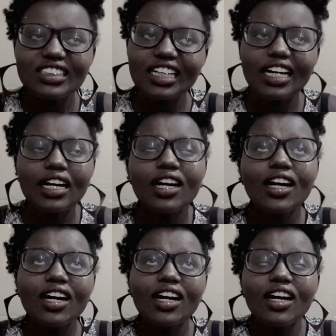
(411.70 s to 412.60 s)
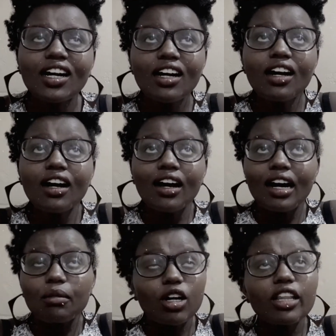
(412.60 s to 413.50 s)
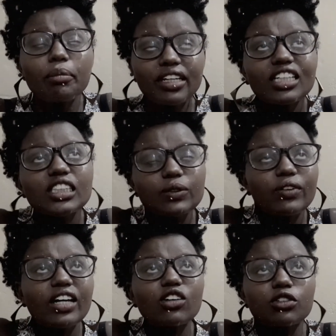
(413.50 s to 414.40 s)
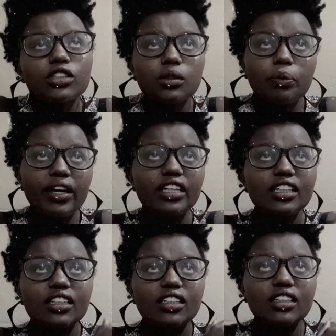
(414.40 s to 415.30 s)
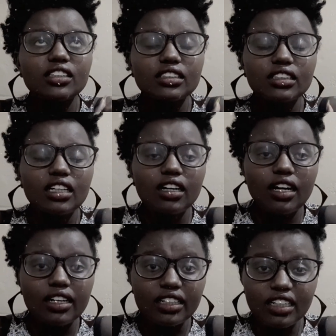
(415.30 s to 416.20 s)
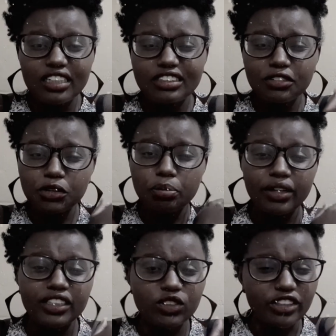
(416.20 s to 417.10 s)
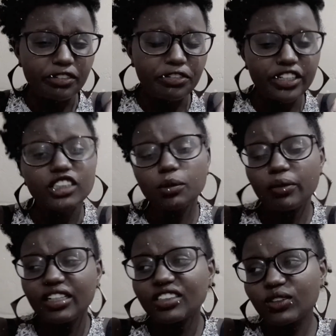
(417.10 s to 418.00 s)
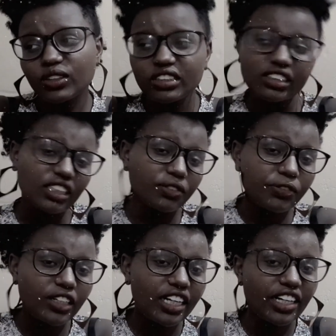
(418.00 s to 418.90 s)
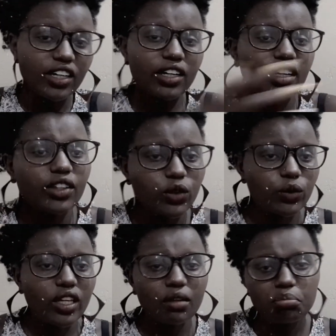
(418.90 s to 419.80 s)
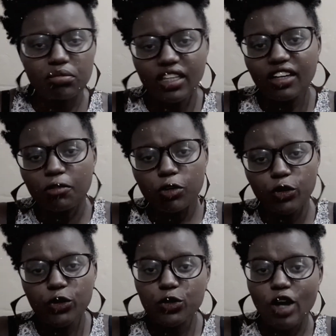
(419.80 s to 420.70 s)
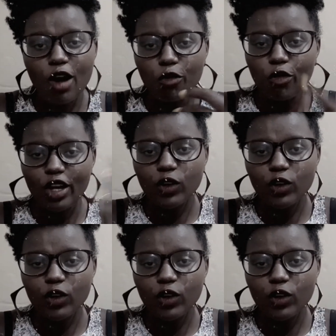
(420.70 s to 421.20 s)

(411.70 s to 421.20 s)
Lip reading: I'm not the biggest fan of spending in a relative's place or a friend's place, because they feel like you came there for you to have fun,